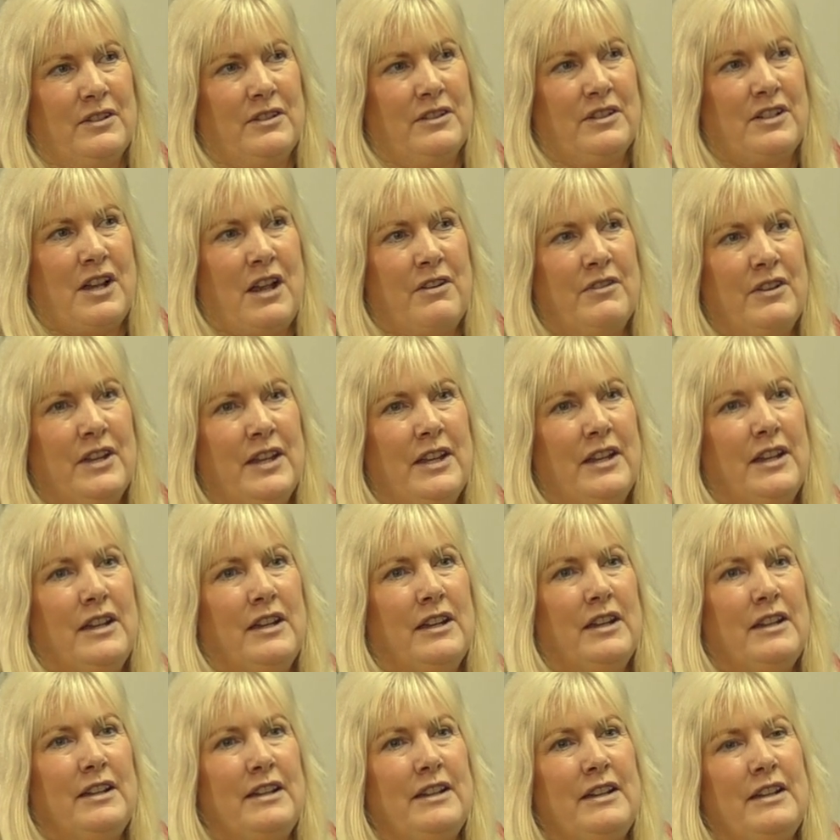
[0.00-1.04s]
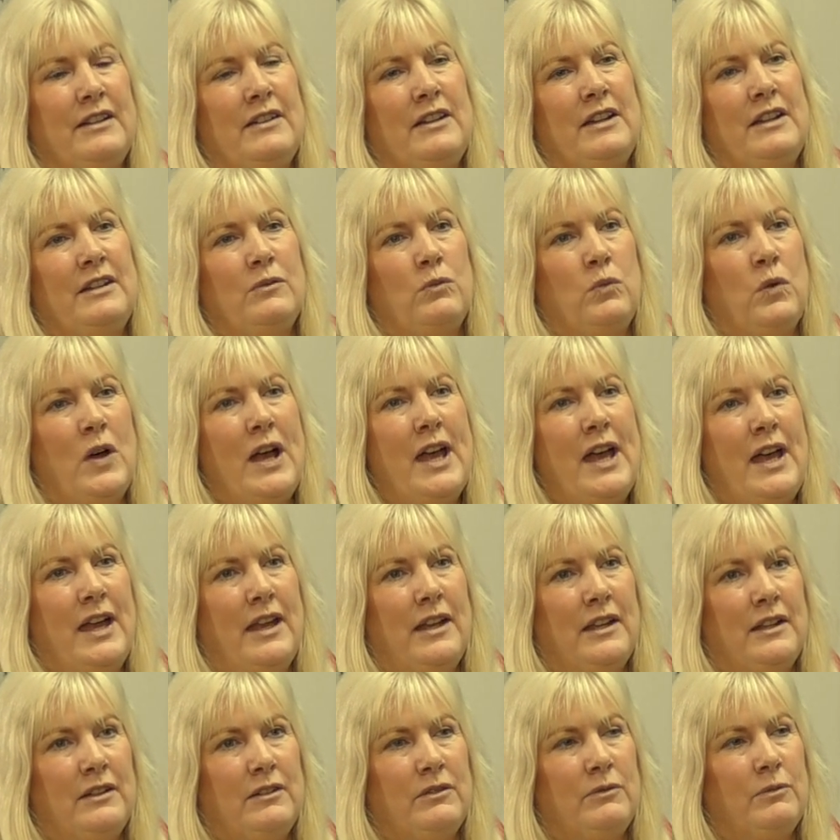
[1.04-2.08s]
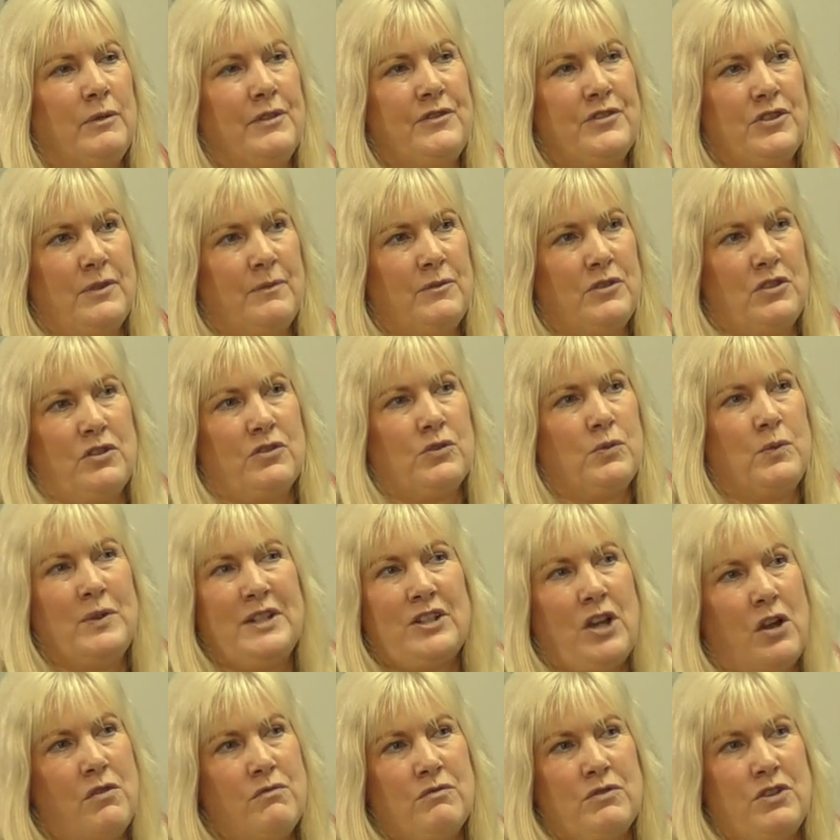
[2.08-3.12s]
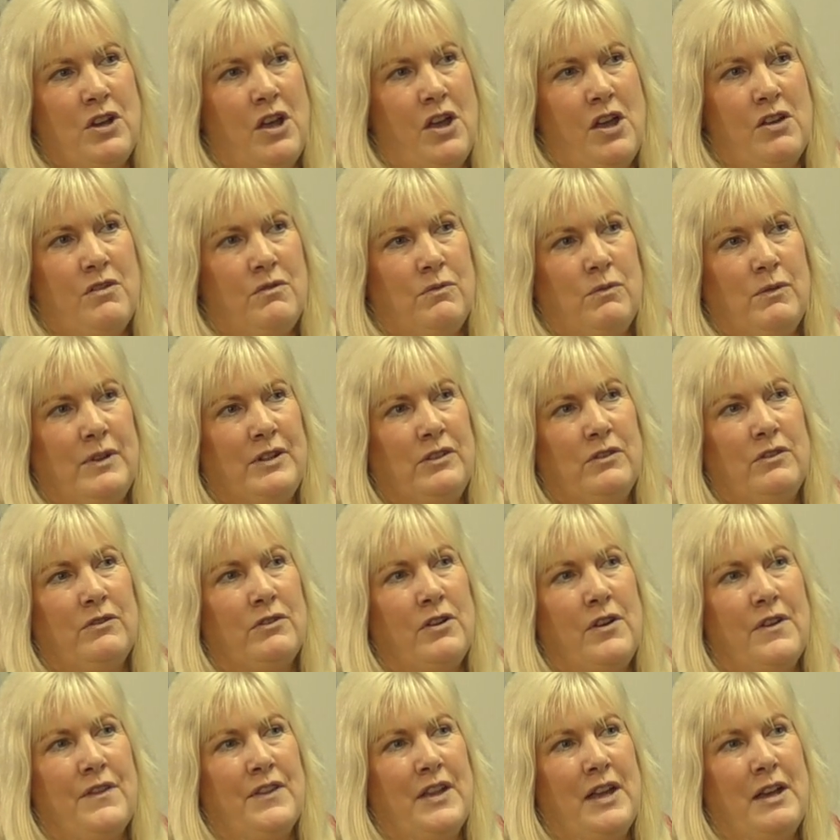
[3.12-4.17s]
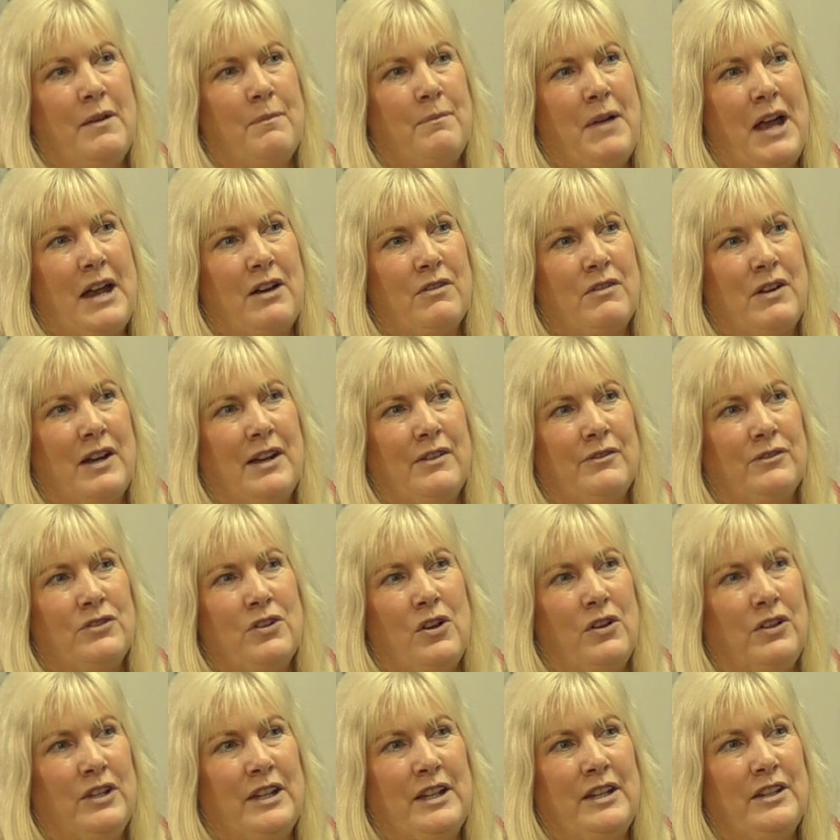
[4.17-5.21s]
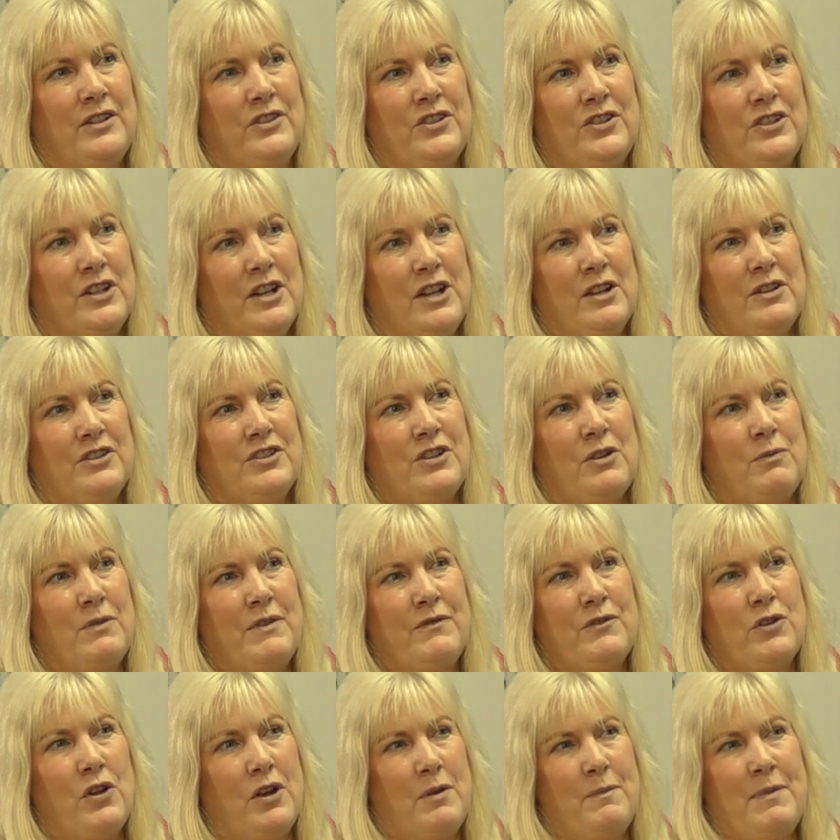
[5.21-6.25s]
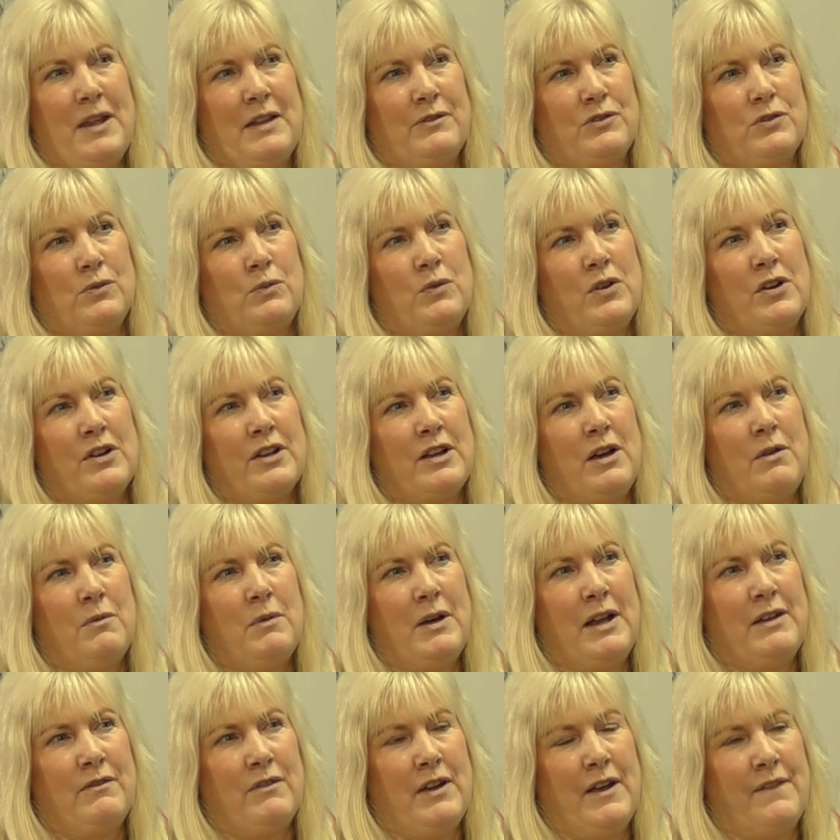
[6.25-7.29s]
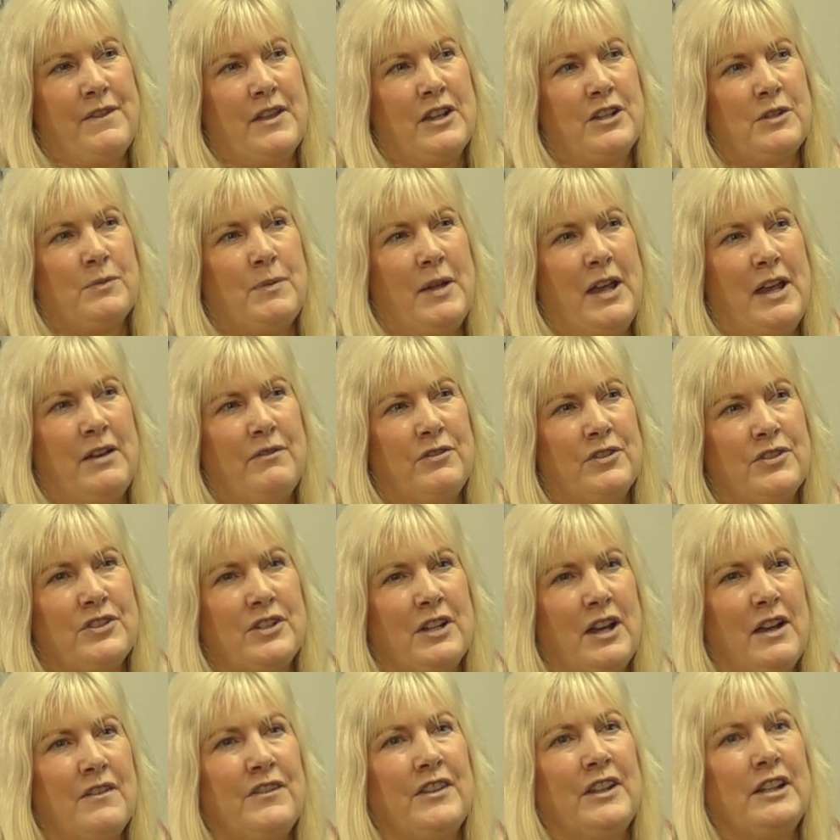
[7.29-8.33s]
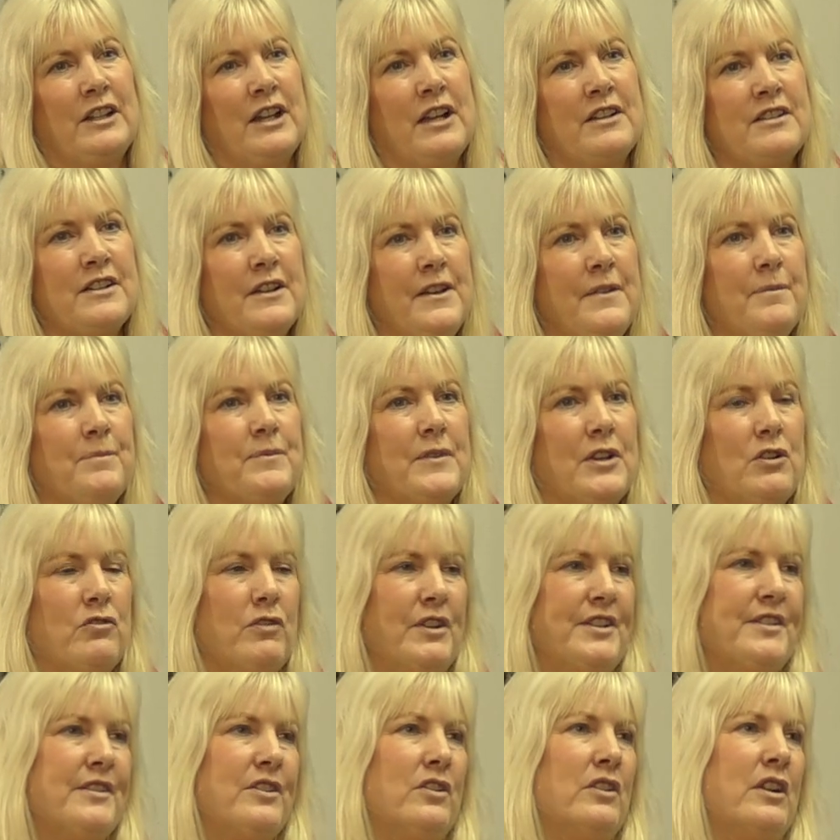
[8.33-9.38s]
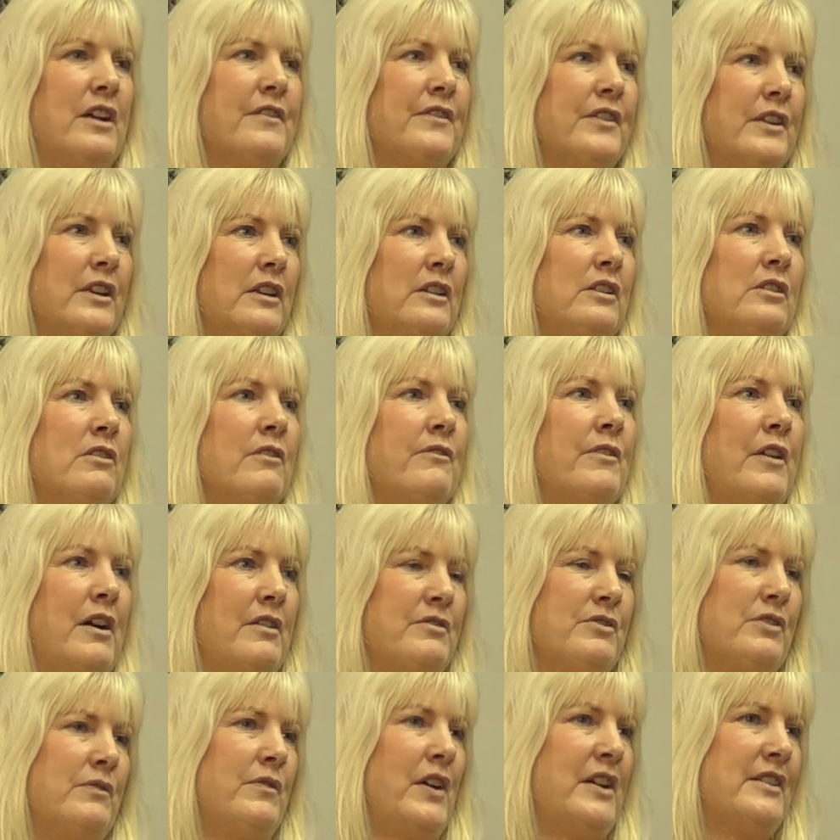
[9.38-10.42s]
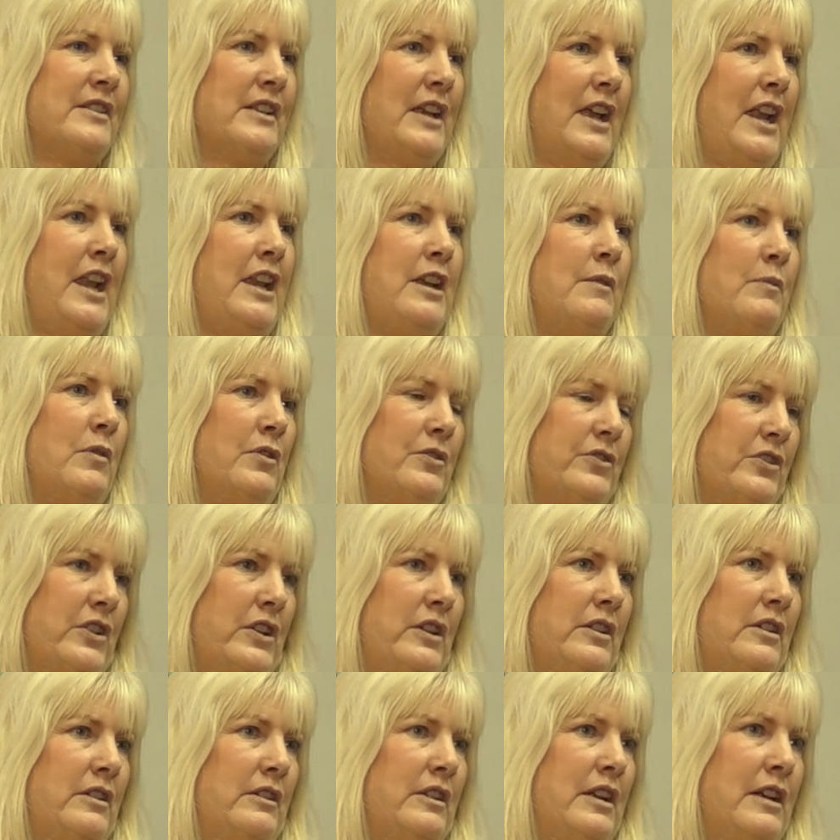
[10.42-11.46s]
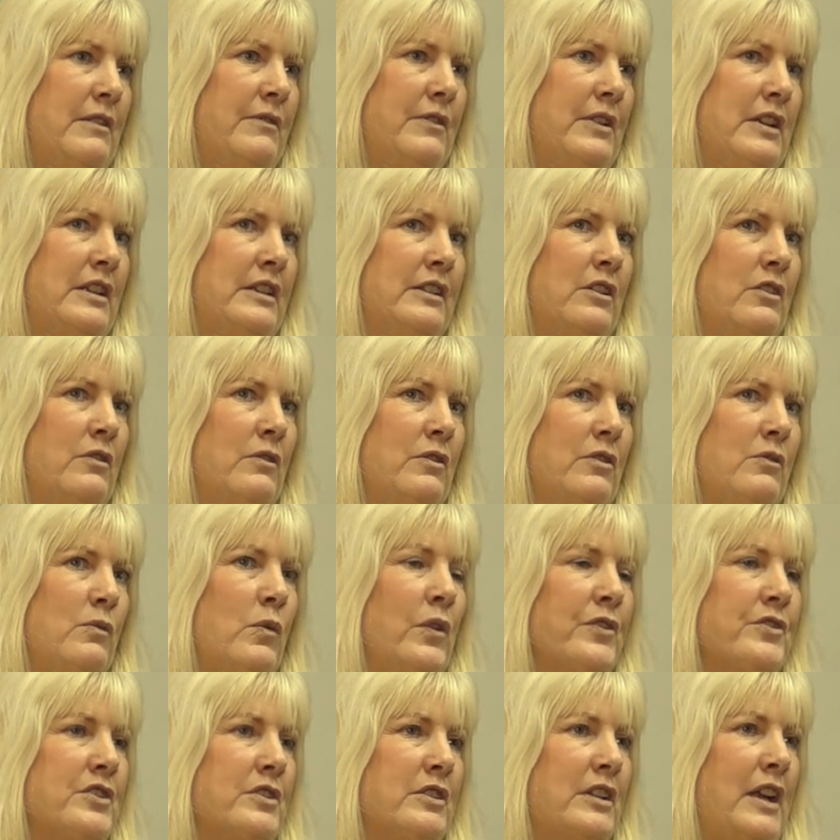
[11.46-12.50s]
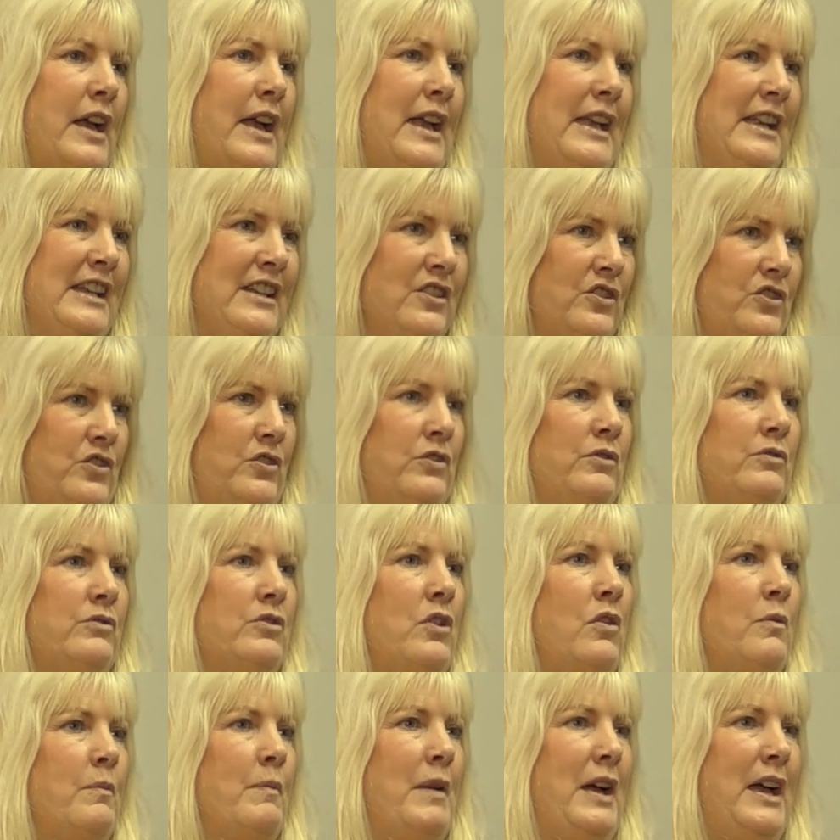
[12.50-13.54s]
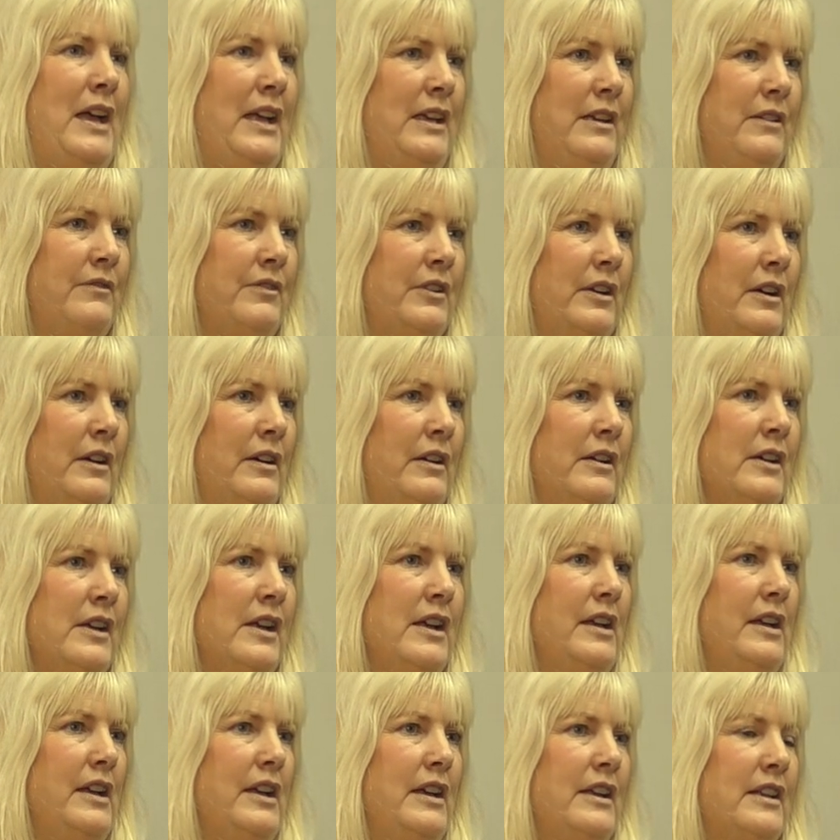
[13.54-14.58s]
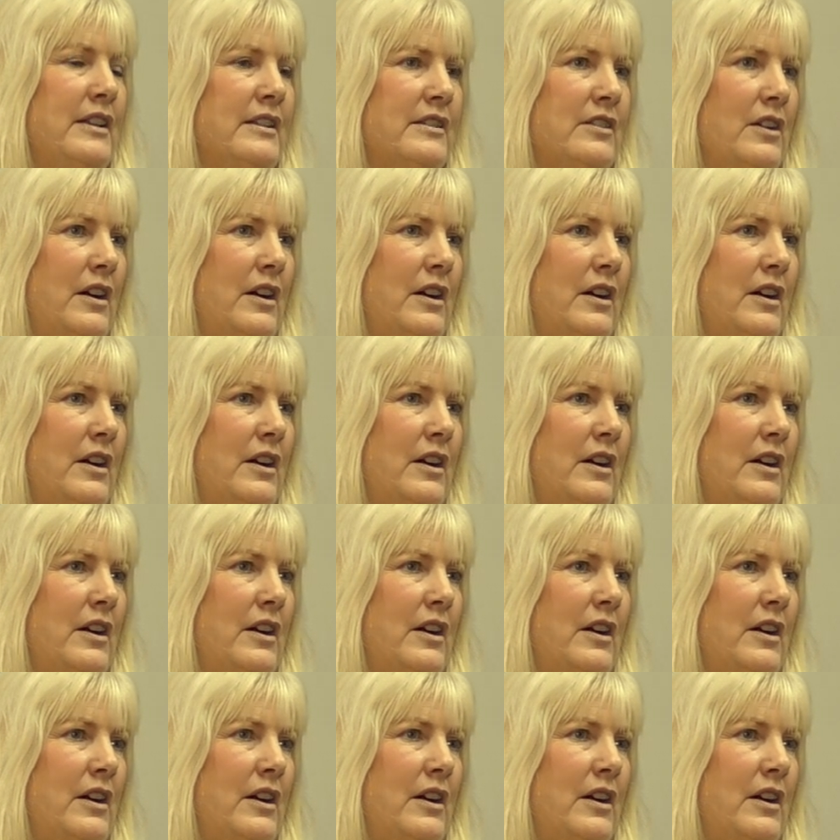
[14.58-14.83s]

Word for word: So in a way, with some dogs, we don't know, we've not got that background knowledge. No. So we've got to be able to work our way around that behaviour. So I think that's critical. I think, you know, if I was advising anybody, if, you know, who wants to get into dog behaviour, is